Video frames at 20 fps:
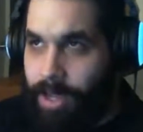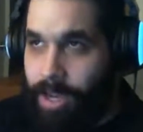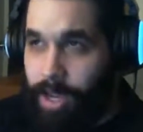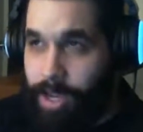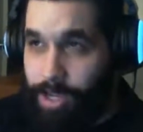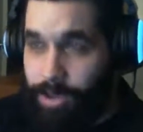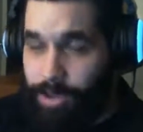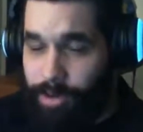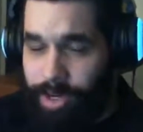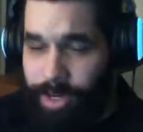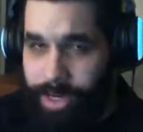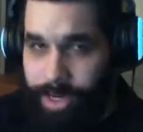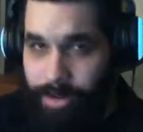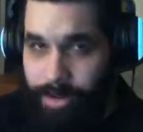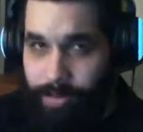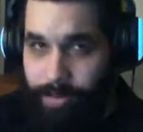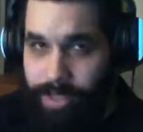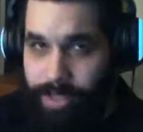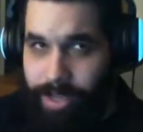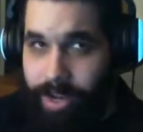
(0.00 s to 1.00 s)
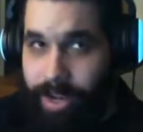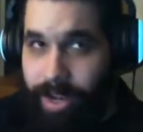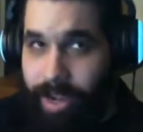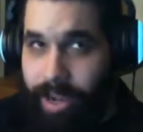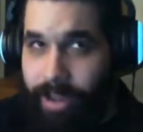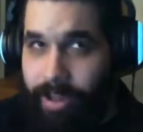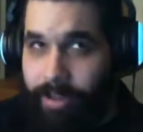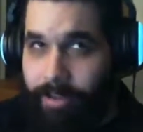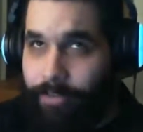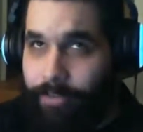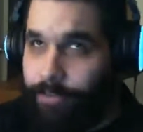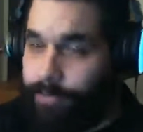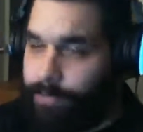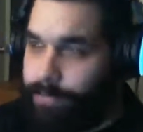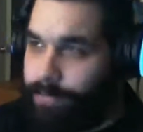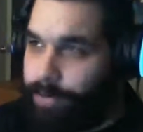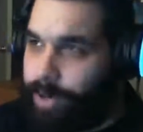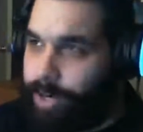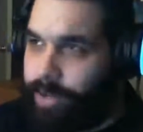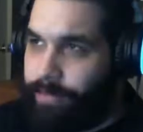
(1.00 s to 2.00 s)
Unity was going to have
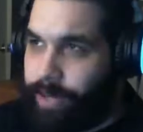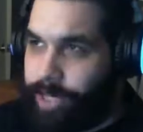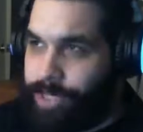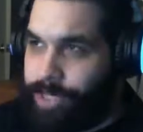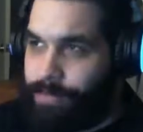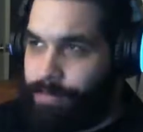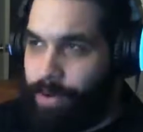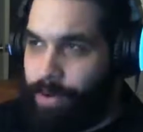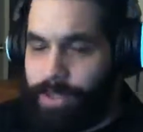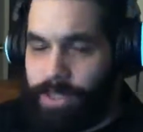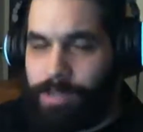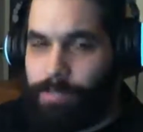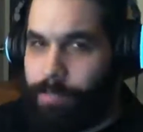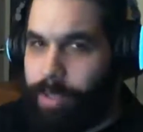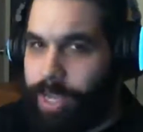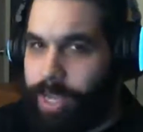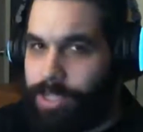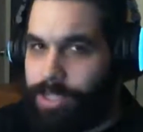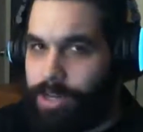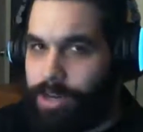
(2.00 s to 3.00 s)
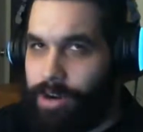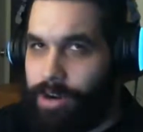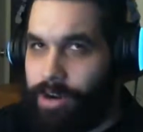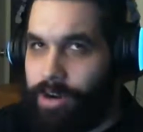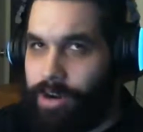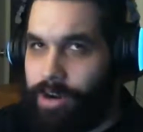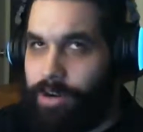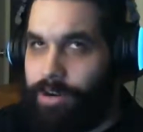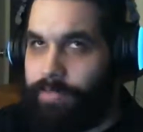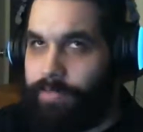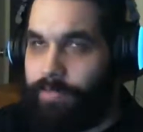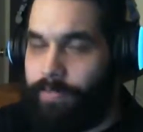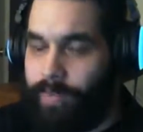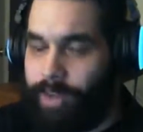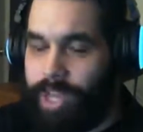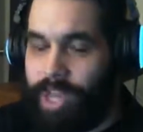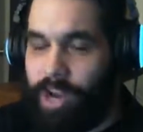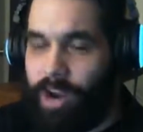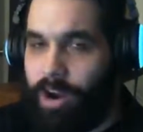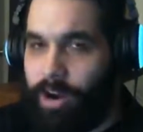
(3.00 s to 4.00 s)
pretty much most major
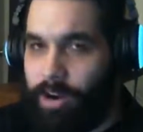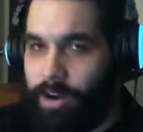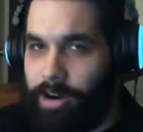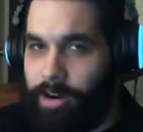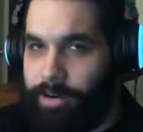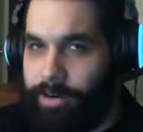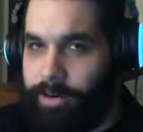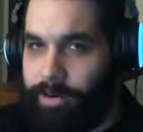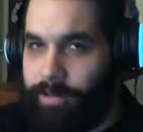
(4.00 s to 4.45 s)
VR